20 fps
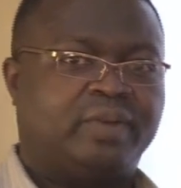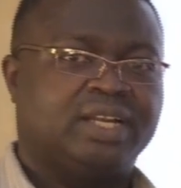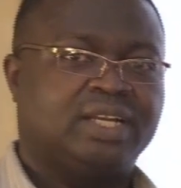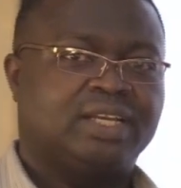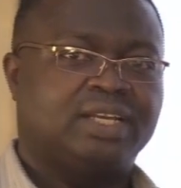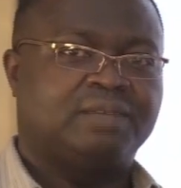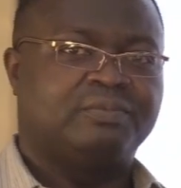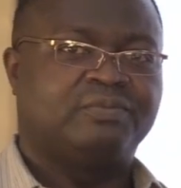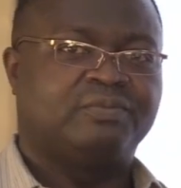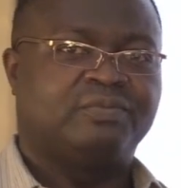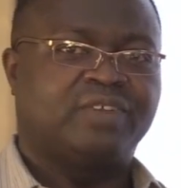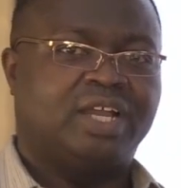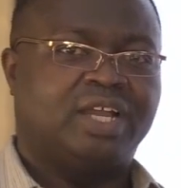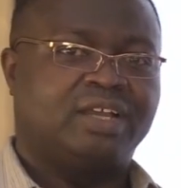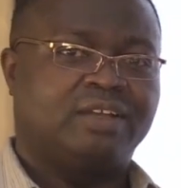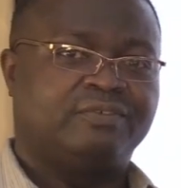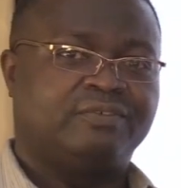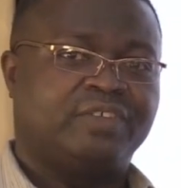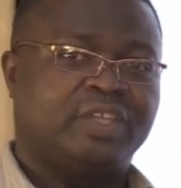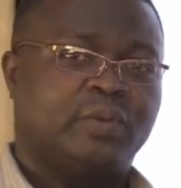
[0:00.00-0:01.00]
welcome
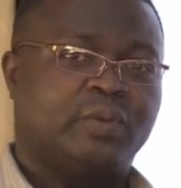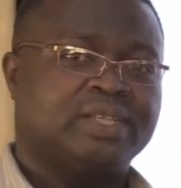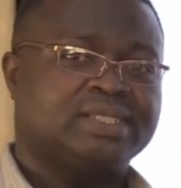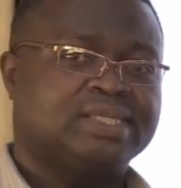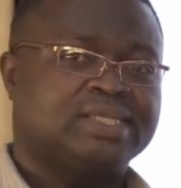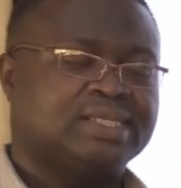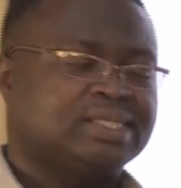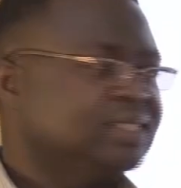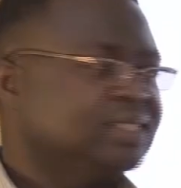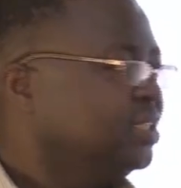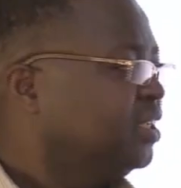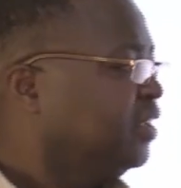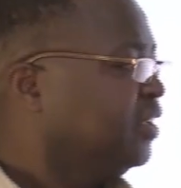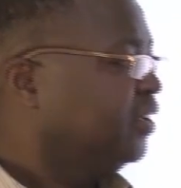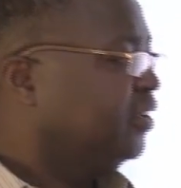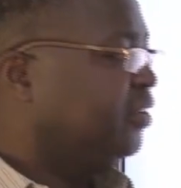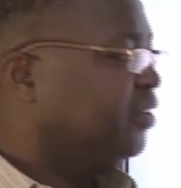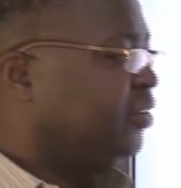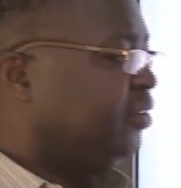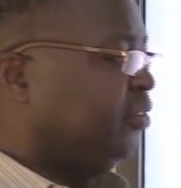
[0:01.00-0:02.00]
viewers
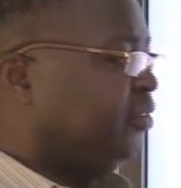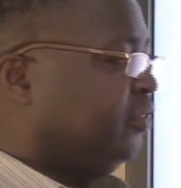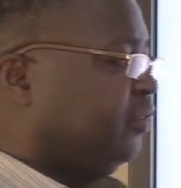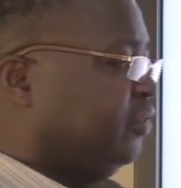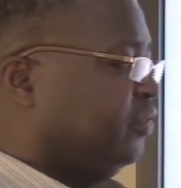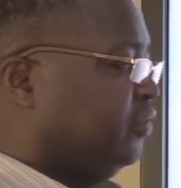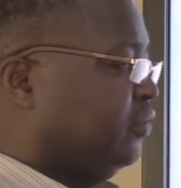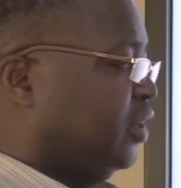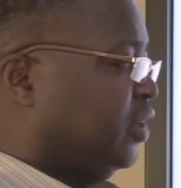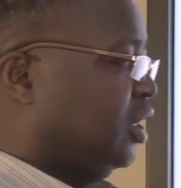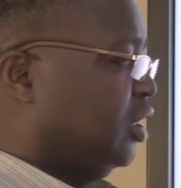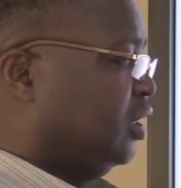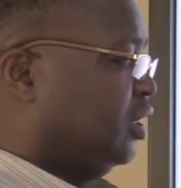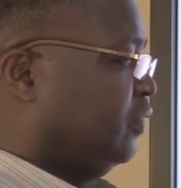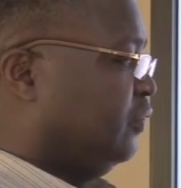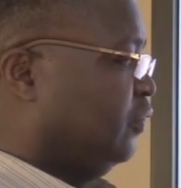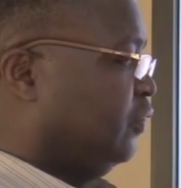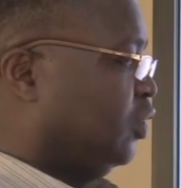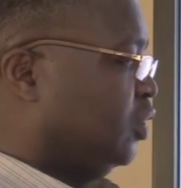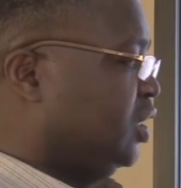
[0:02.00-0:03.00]

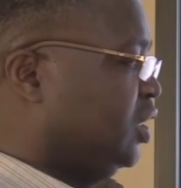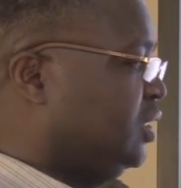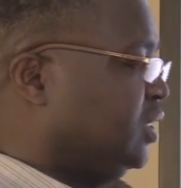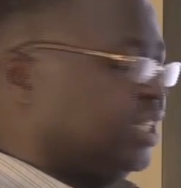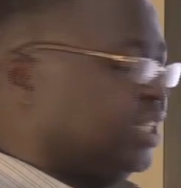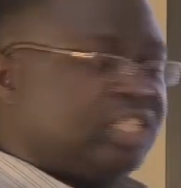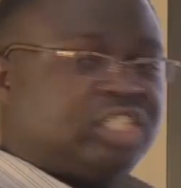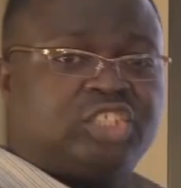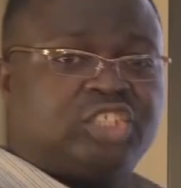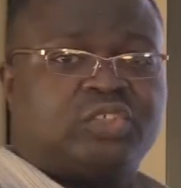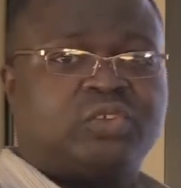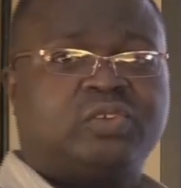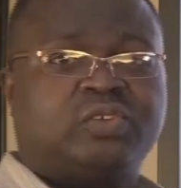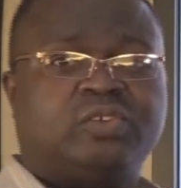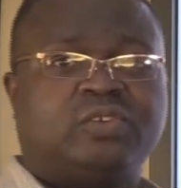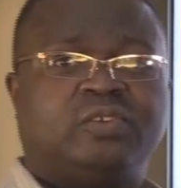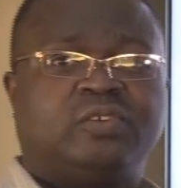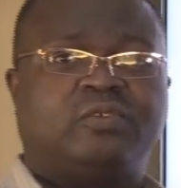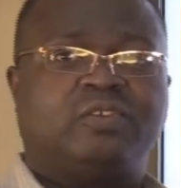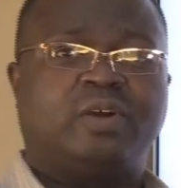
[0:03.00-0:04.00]
for this
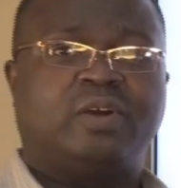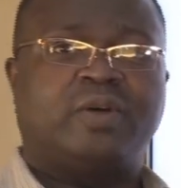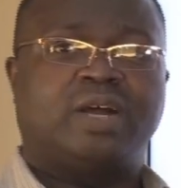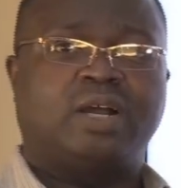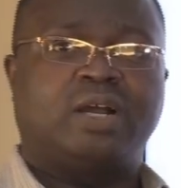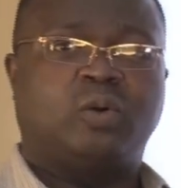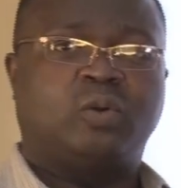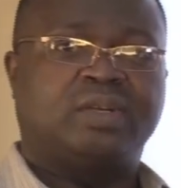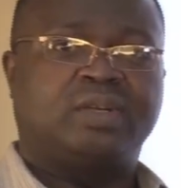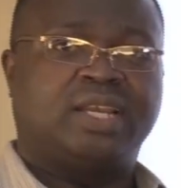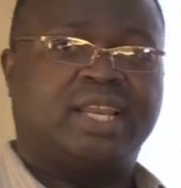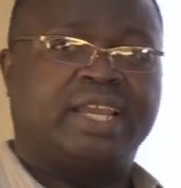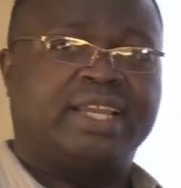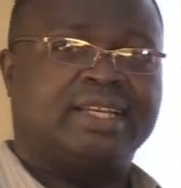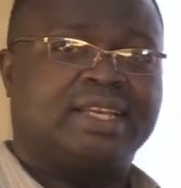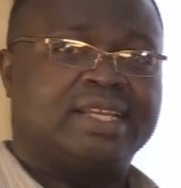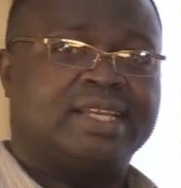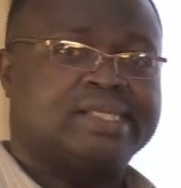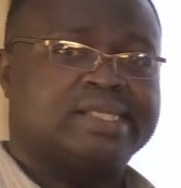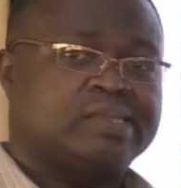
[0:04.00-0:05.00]
edition of our
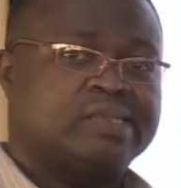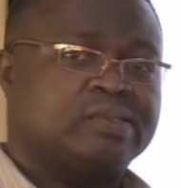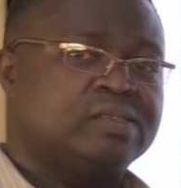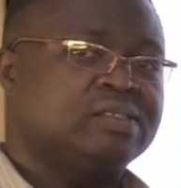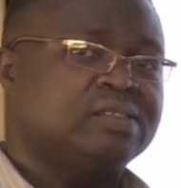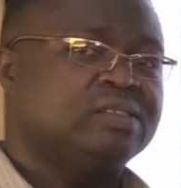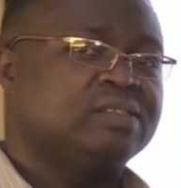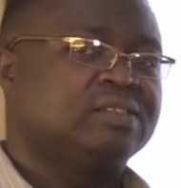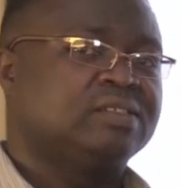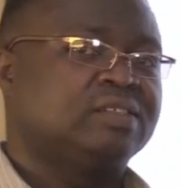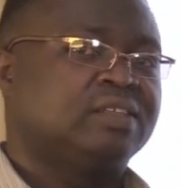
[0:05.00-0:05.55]
online lesson.